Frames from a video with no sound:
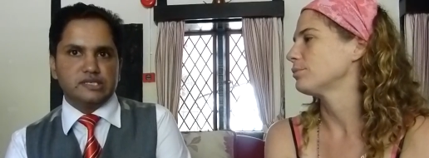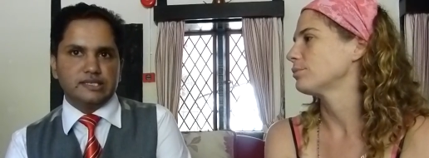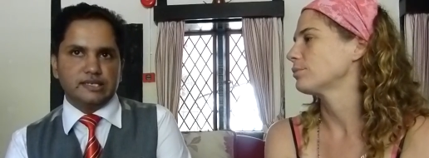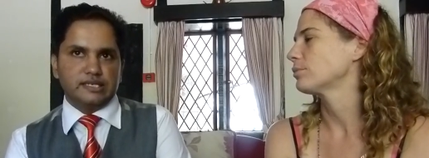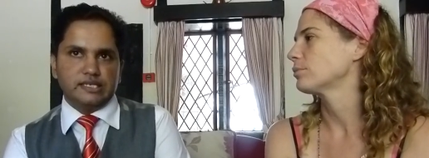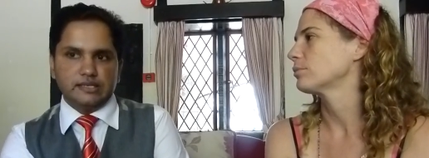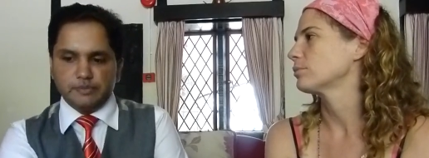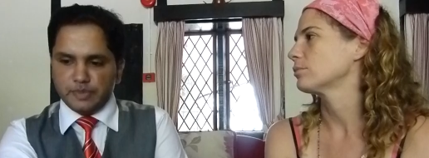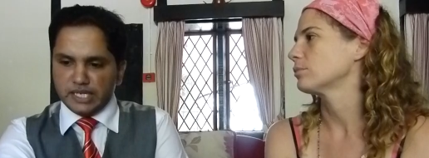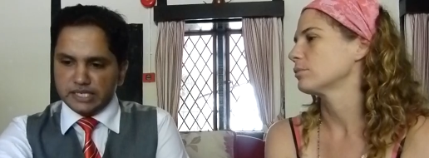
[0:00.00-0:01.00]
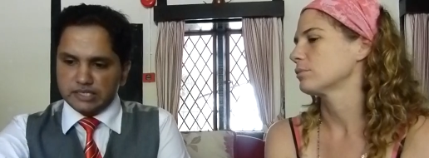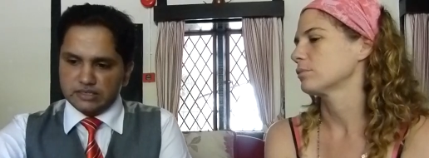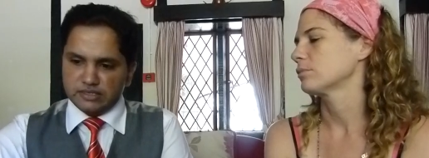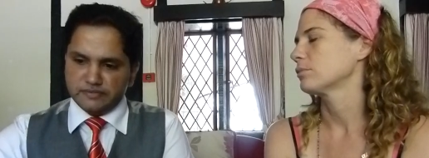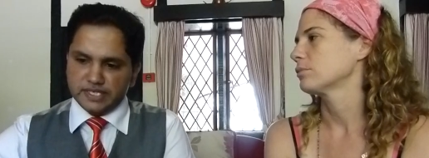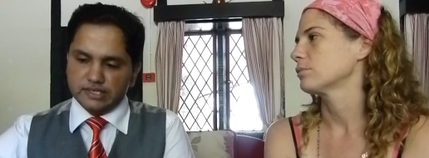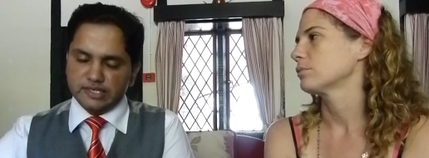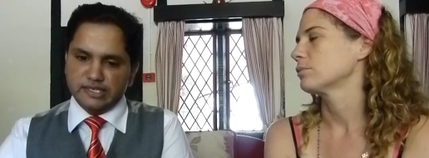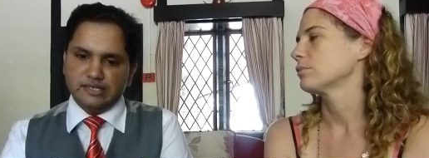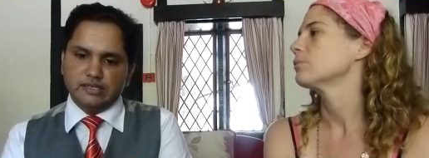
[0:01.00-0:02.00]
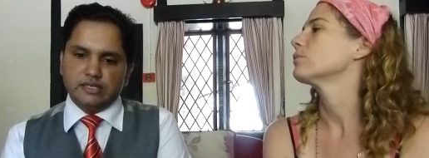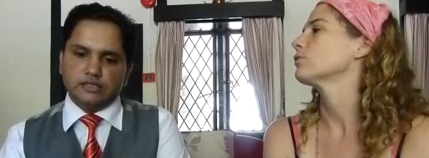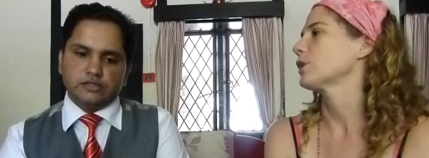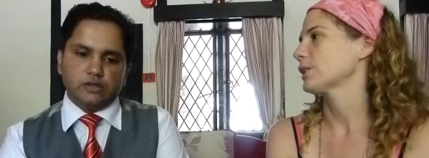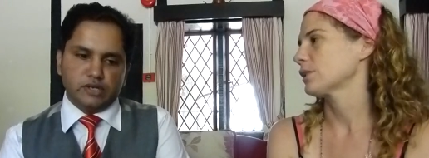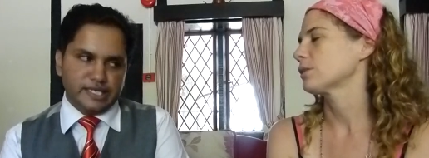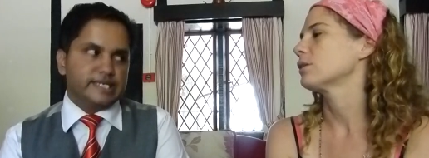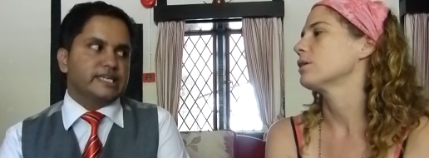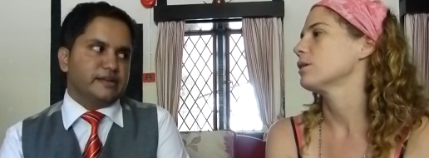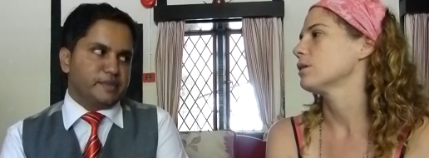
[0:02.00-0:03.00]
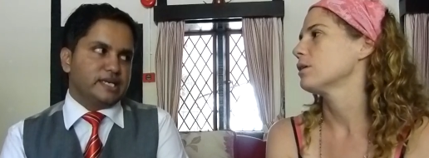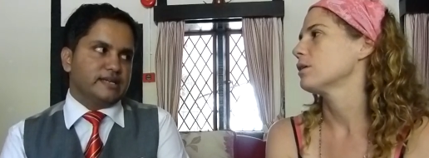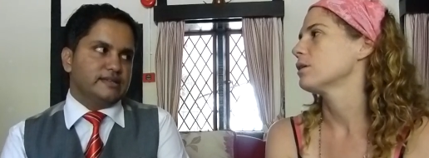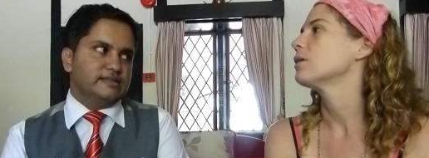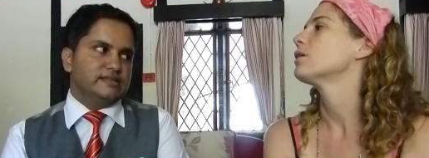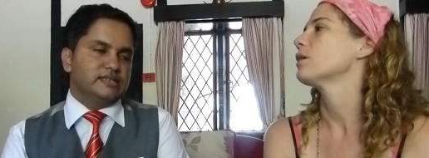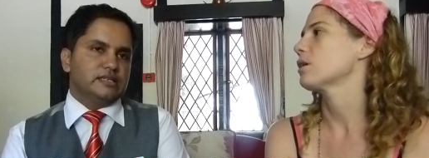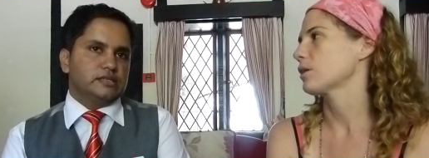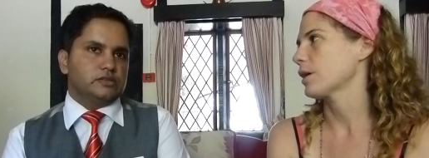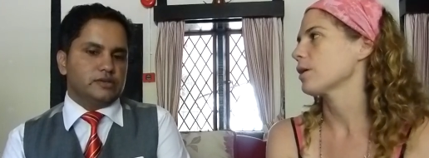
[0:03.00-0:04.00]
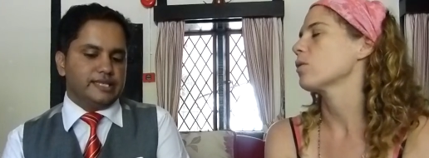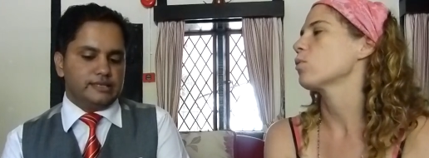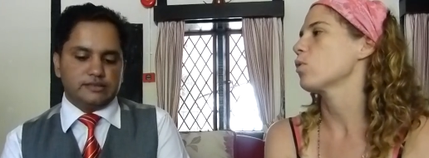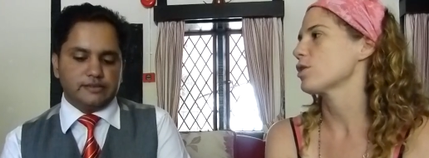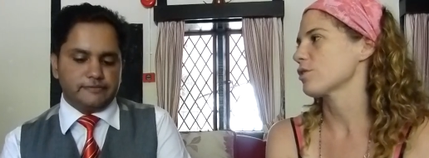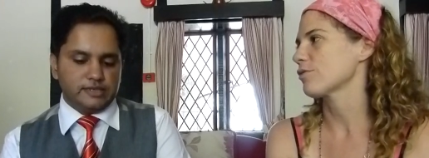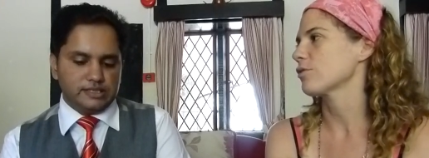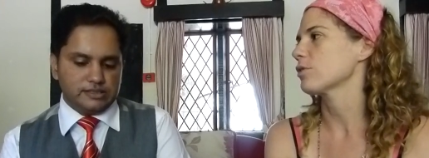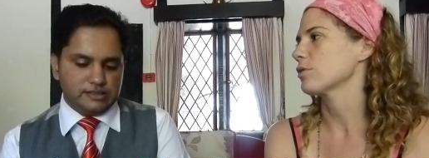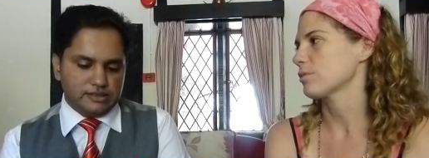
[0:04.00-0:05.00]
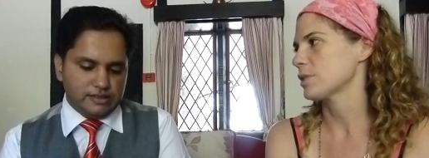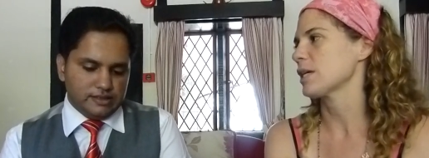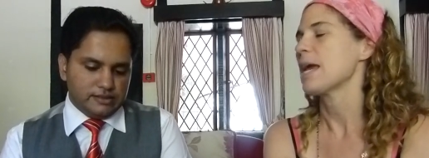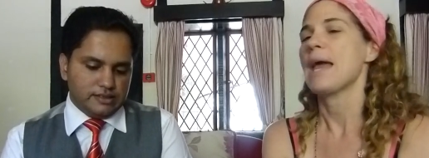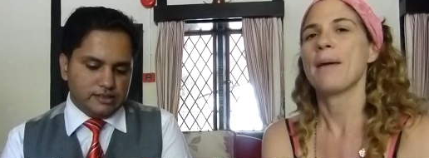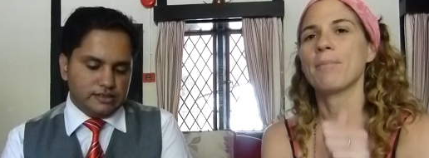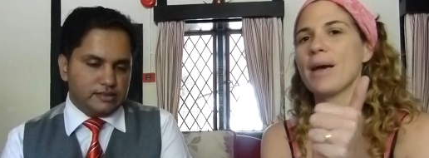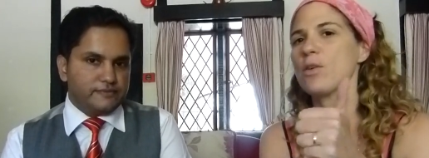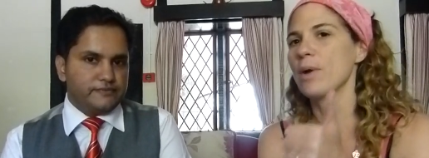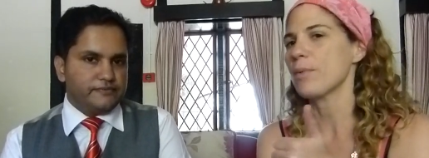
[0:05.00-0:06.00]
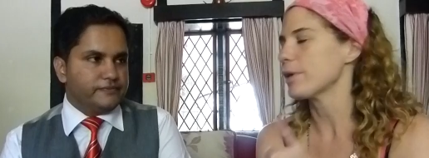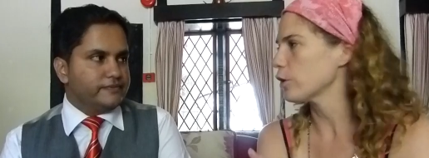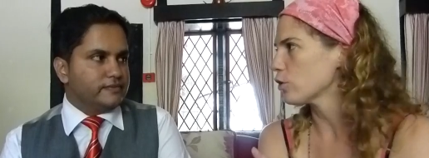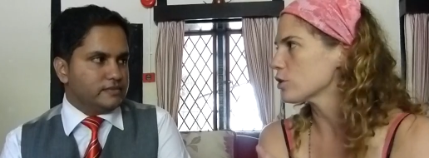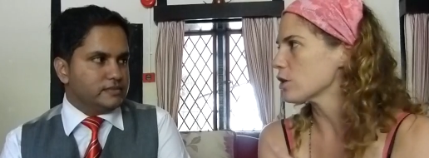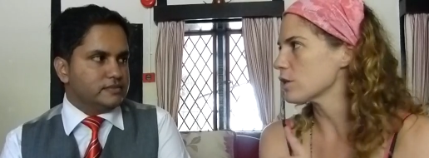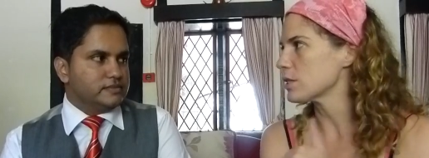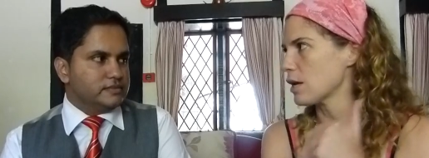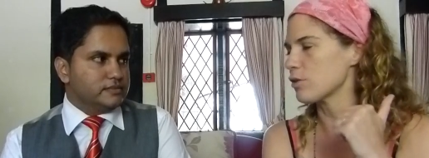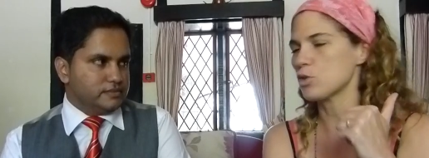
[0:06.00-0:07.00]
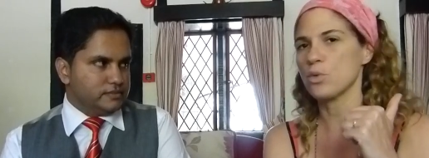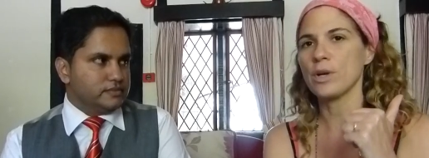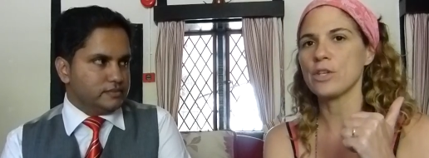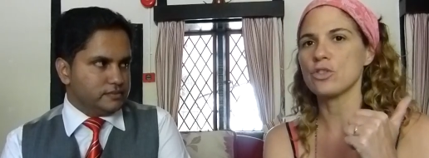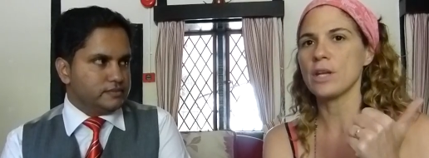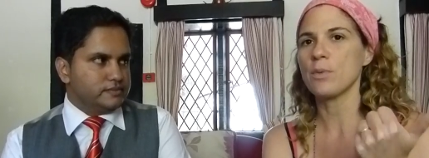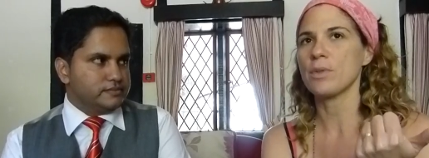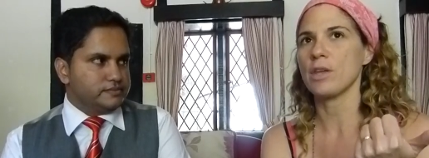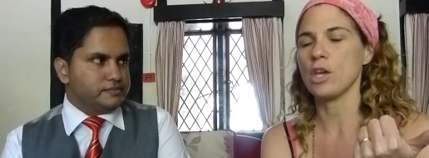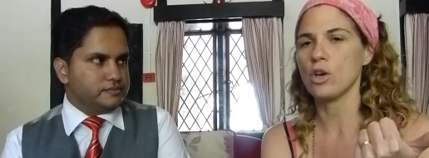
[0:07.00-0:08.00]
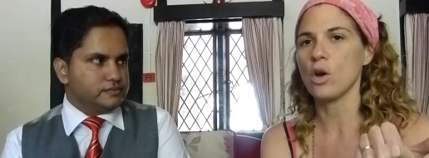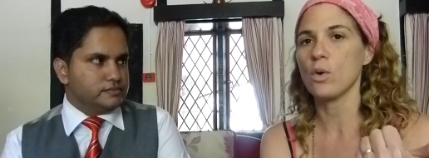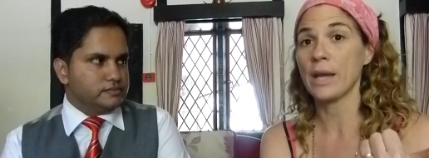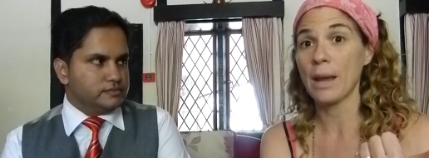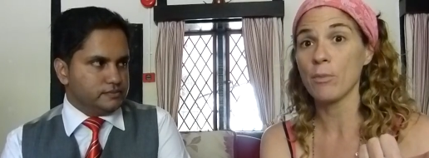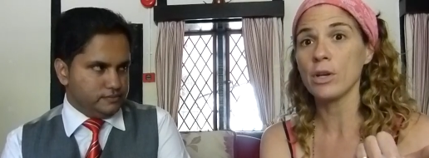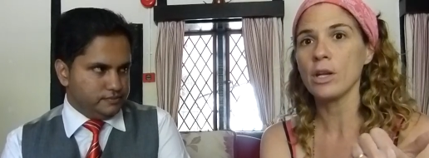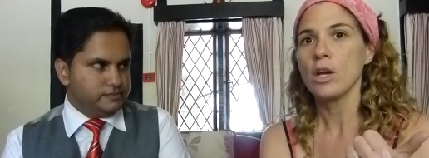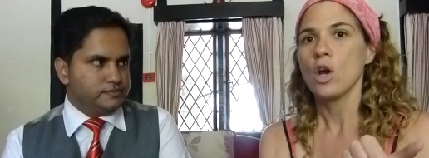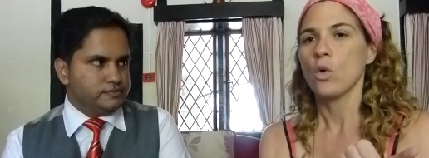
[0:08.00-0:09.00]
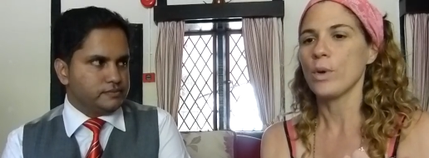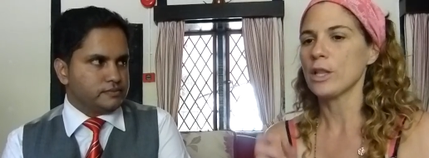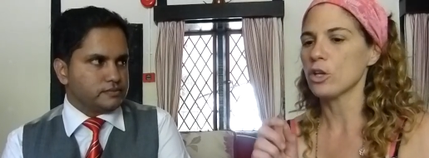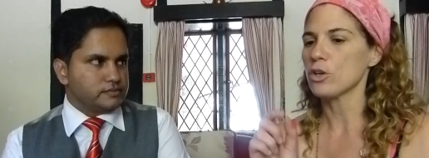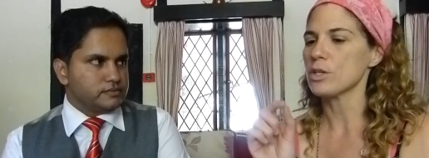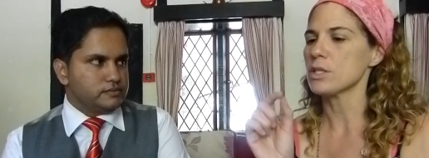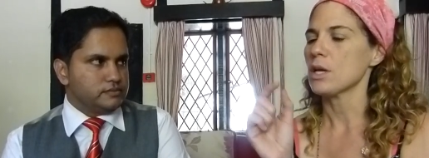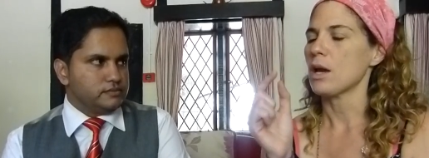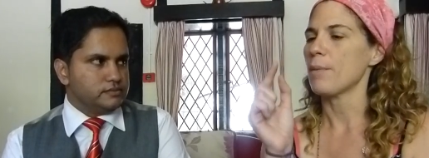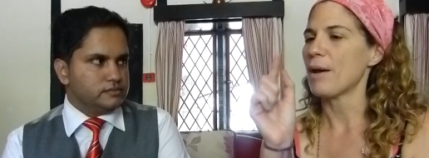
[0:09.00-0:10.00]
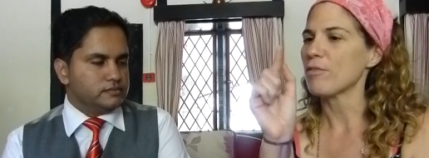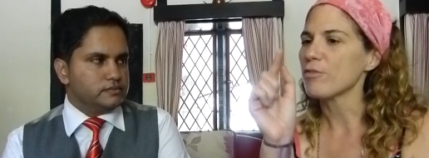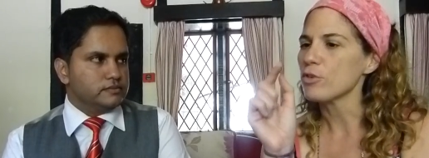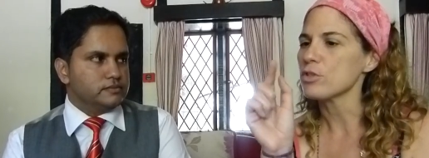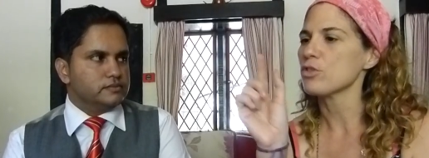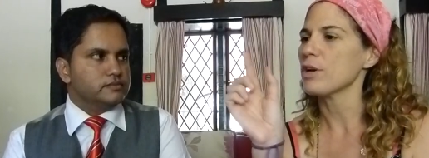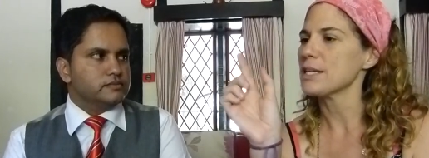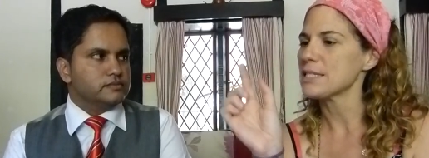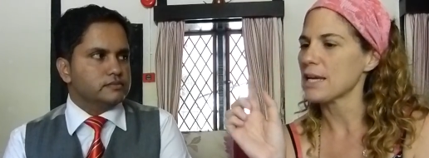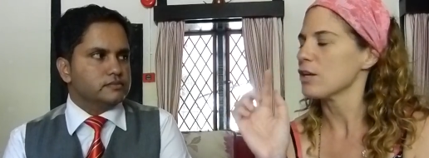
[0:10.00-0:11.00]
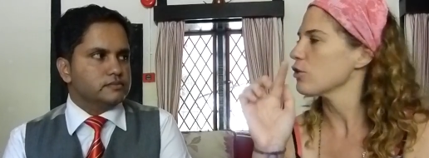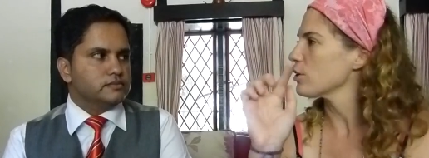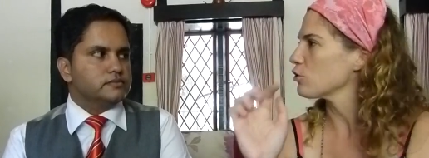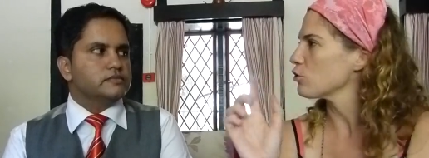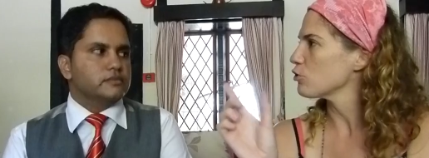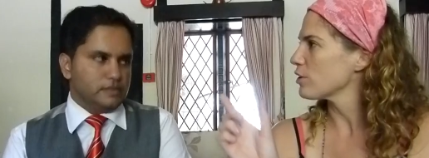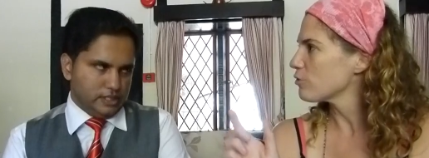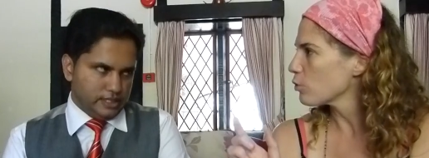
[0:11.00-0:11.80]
Speaker 1: see the tea plantation with green. Right. So only at Cameron Island. Okay. So that's the first. Tea. The and by the
Speaker 2: way, we learned on the, on the tour yesterday with Eco Cameron, mm -hmm. we learned about first grade, second grade, third grade,